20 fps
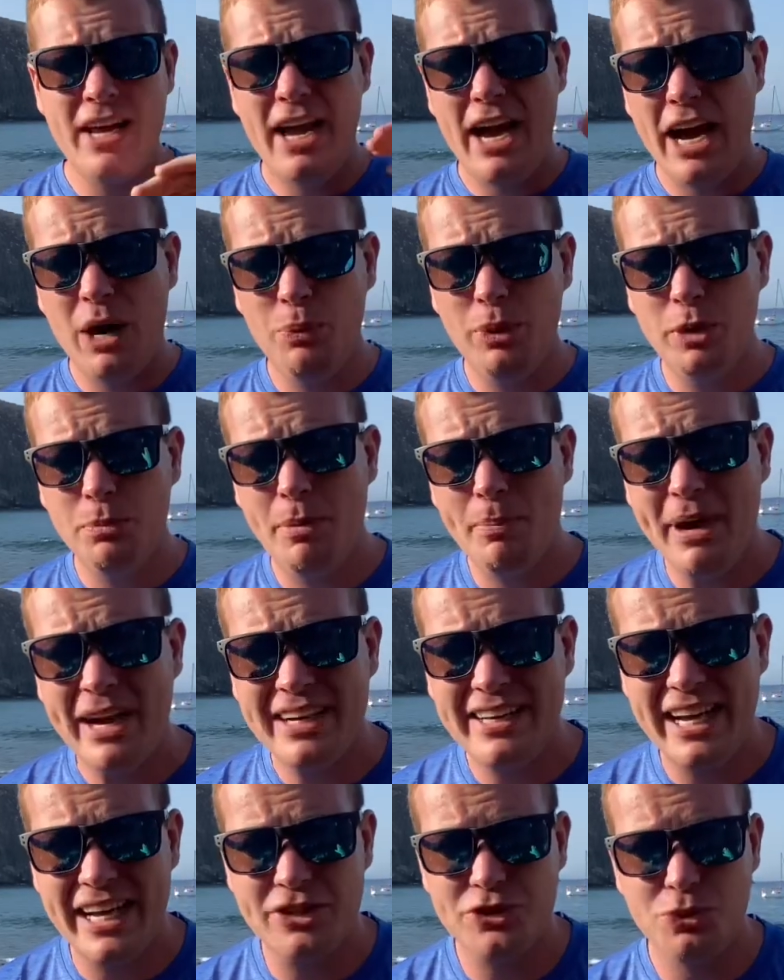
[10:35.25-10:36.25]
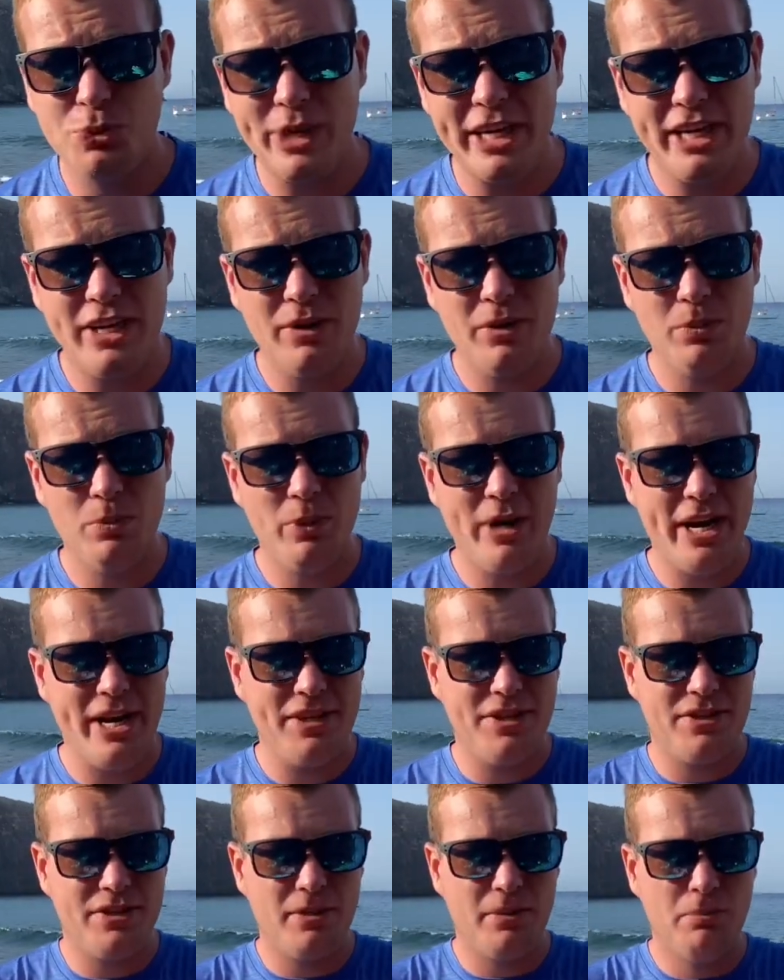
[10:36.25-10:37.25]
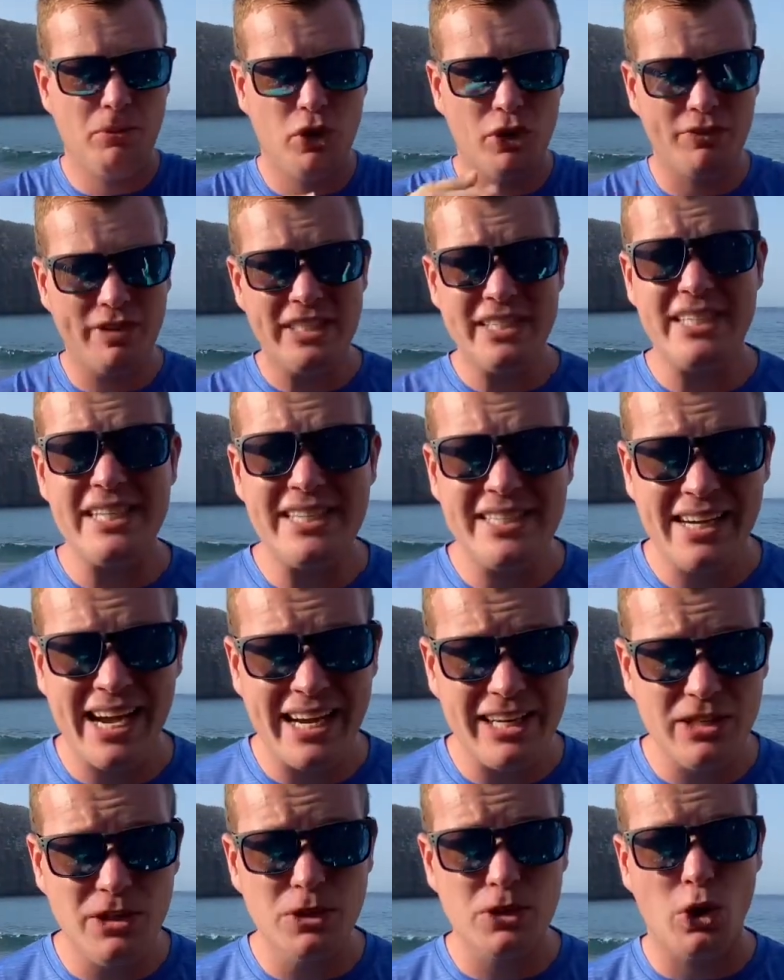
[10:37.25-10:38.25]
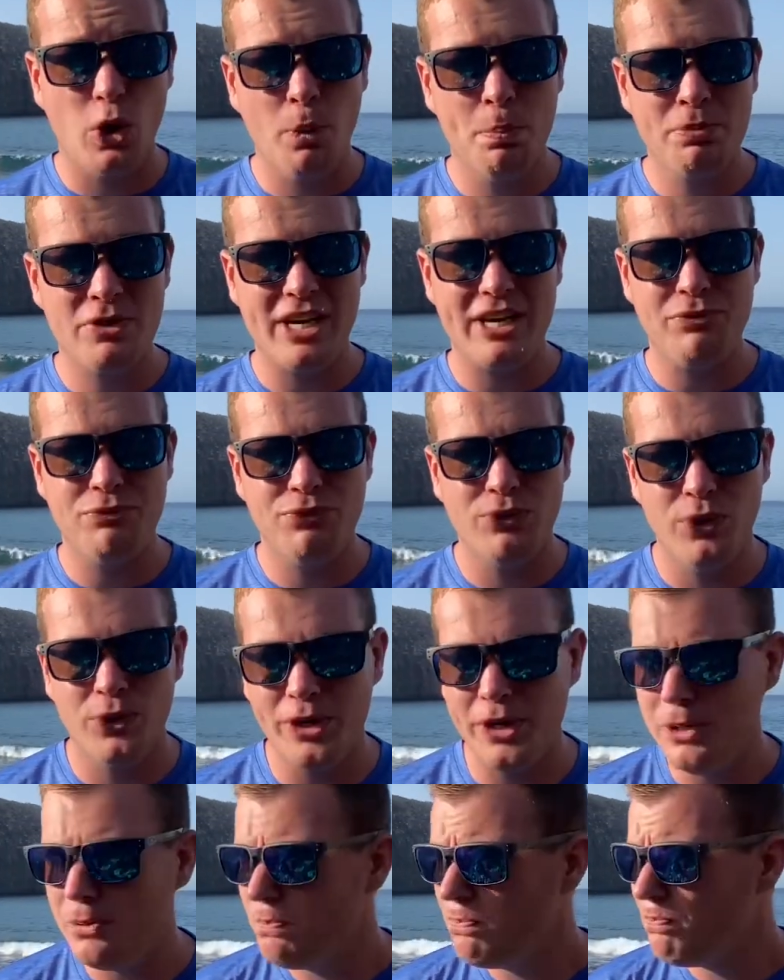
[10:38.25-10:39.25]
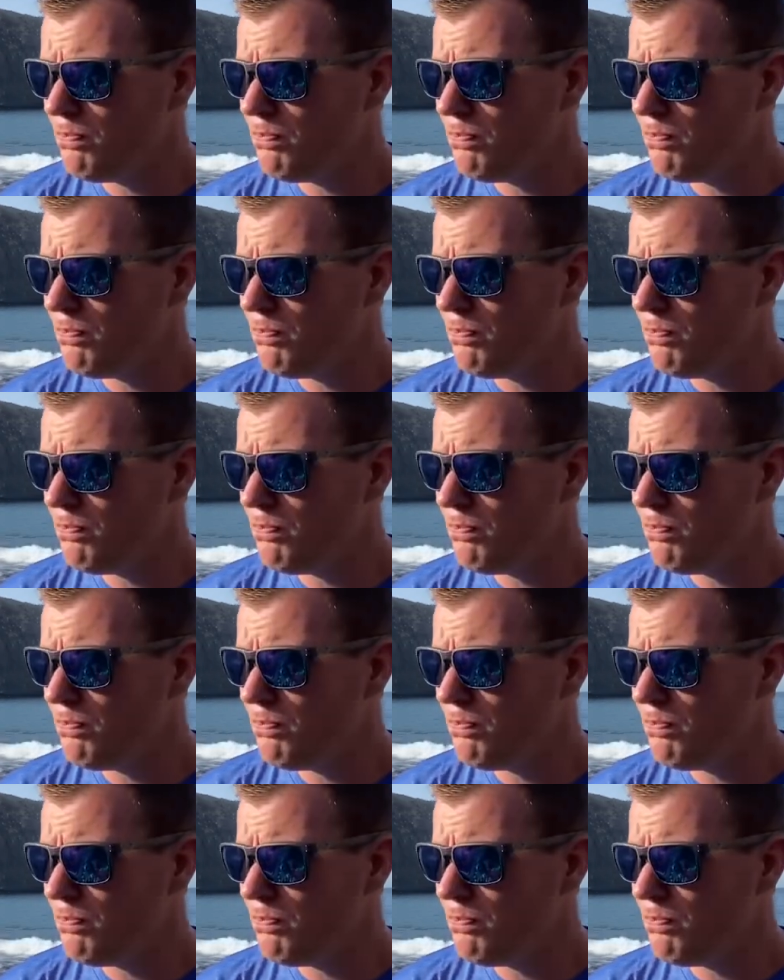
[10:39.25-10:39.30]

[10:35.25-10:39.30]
I will be back next week with more of a detailed update for you.